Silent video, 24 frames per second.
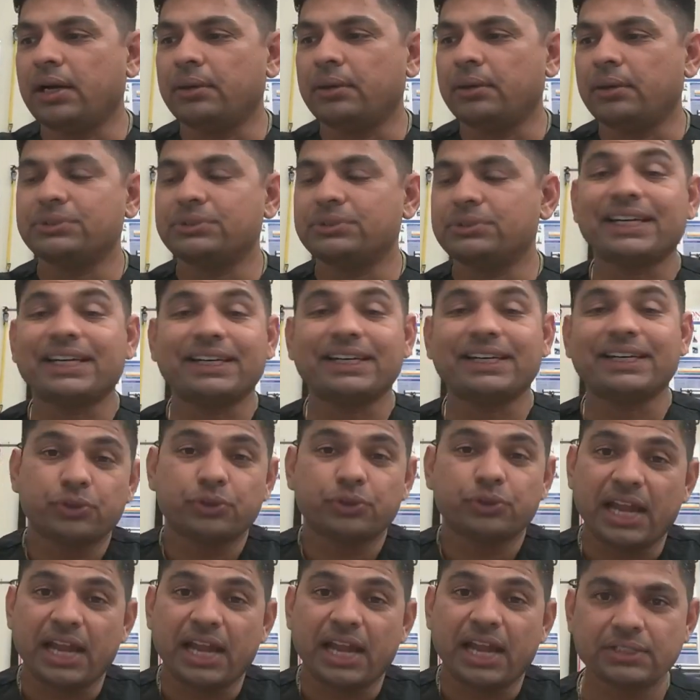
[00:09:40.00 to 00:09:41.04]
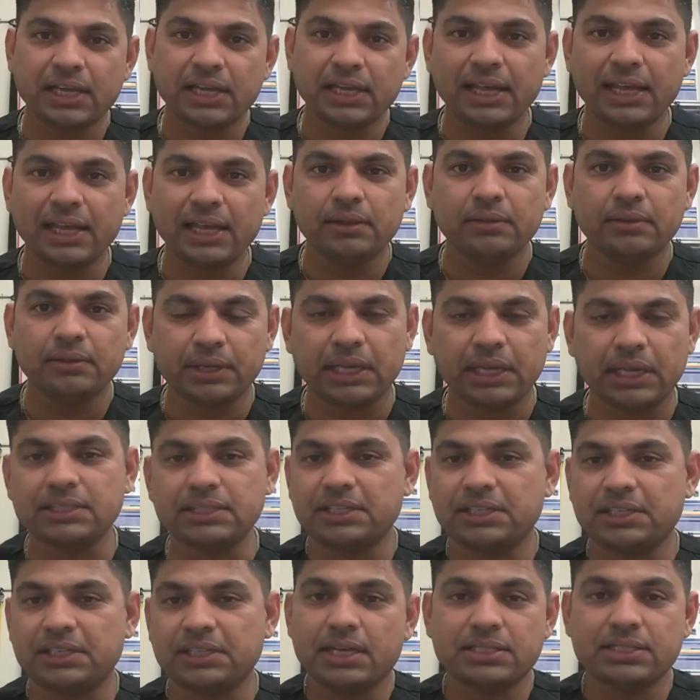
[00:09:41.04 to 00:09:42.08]
sedentary lifestyle, because
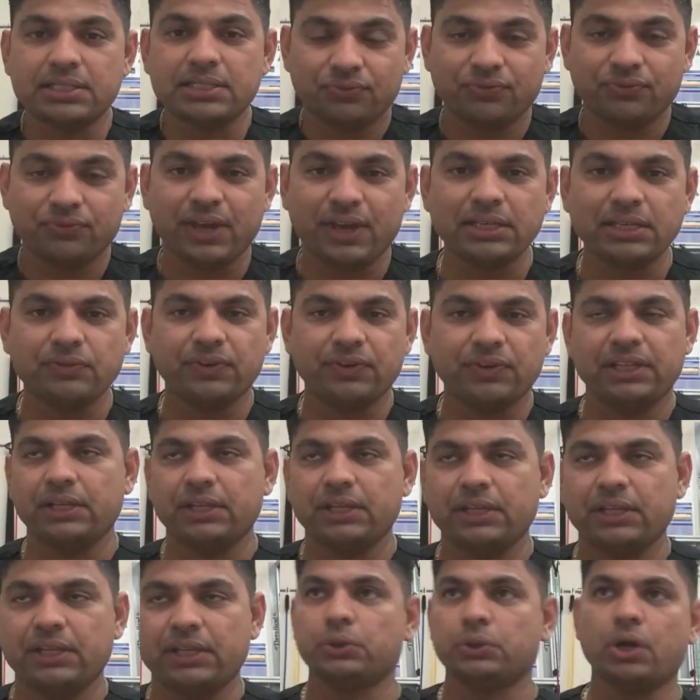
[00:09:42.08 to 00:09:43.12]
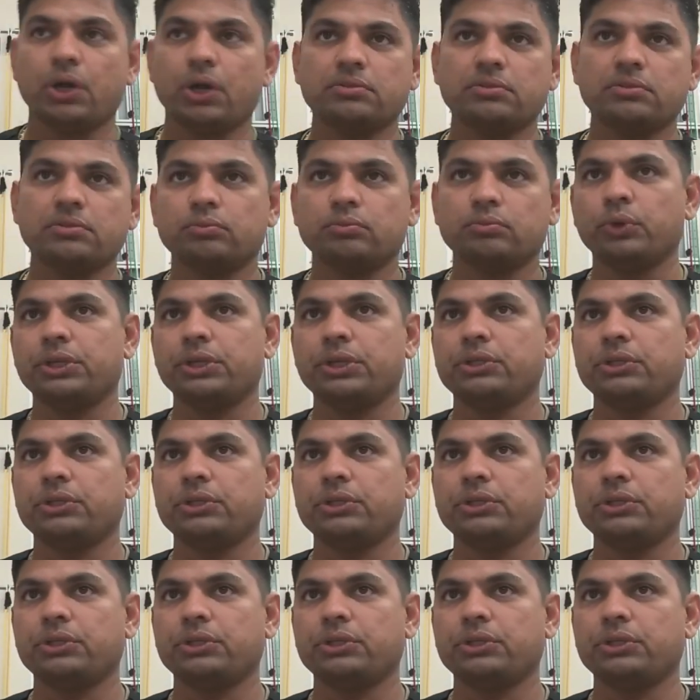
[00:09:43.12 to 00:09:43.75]
it does affect whenever you're not moving